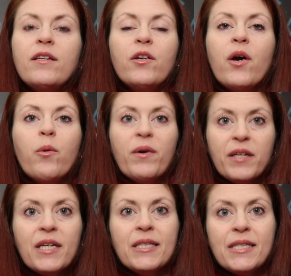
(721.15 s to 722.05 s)

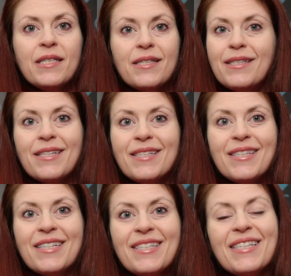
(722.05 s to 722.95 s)
the consensus is
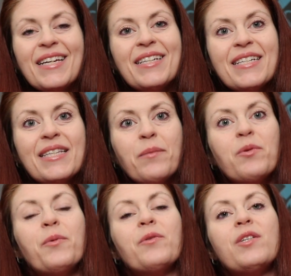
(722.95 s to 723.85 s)
that's
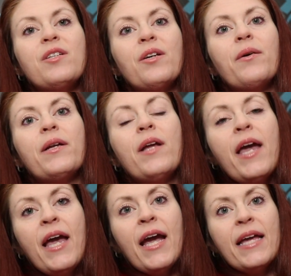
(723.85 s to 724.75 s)
unacceptable to do,
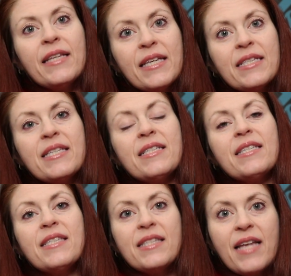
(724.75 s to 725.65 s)
and the
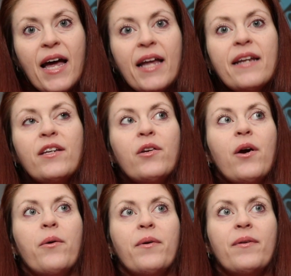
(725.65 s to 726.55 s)
consensus that
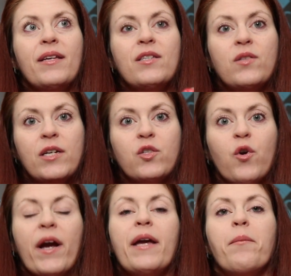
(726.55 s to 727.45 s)
is
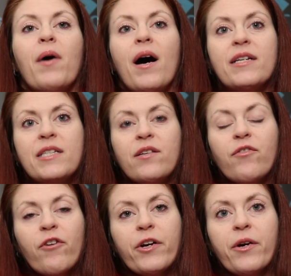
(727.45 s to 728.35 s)
great and positive
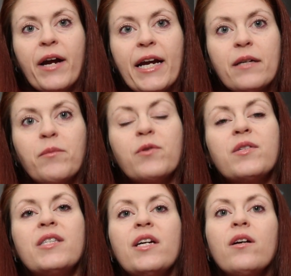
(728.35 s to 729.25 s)
for your
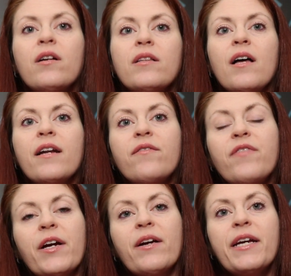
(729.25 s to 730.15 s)
animals. There are a lot of
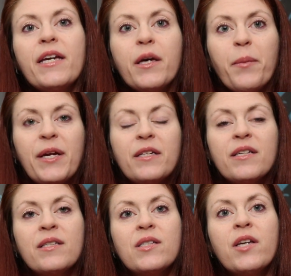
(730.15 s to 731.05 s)
varying
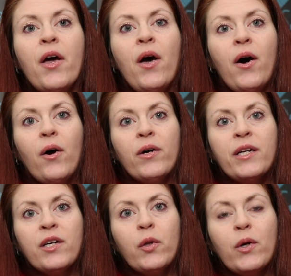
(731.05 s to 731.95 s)
opinions on
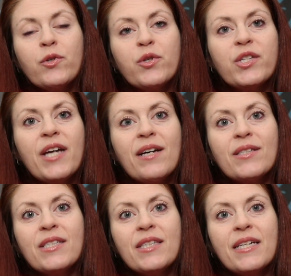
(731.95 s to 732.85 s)
enclosure
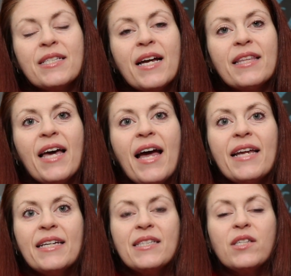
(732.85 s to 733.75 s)
styles and things like that,
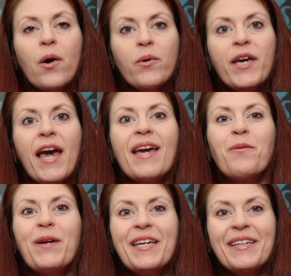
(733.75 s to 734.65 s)
and it's okay.
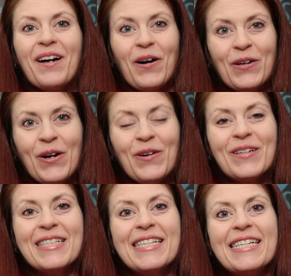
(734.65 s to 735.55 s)
We can all
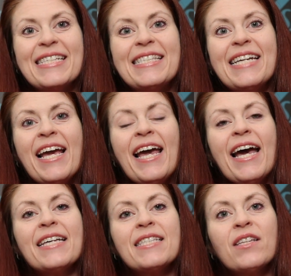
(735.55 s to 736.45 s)
coexist
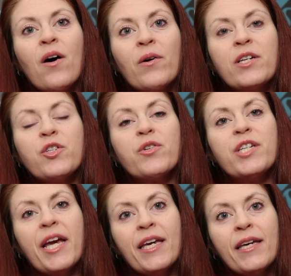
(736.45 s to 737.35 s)
as long as you're
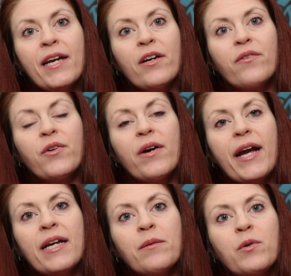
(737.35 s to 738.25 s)
taking care of your
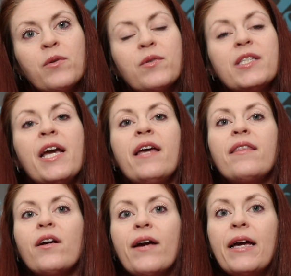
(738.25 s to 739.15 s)
animals.
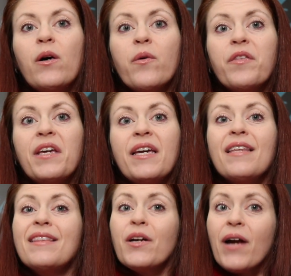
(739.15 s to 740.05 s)
They're healthy,
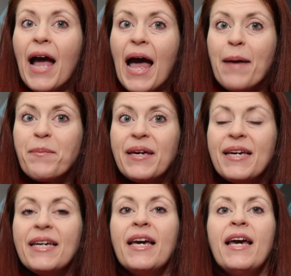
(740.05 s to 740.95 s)
they're
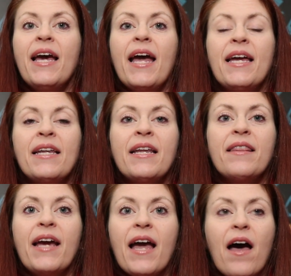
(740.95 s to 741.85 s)
happy,
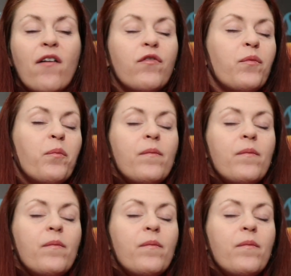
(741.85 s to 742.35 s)
and they have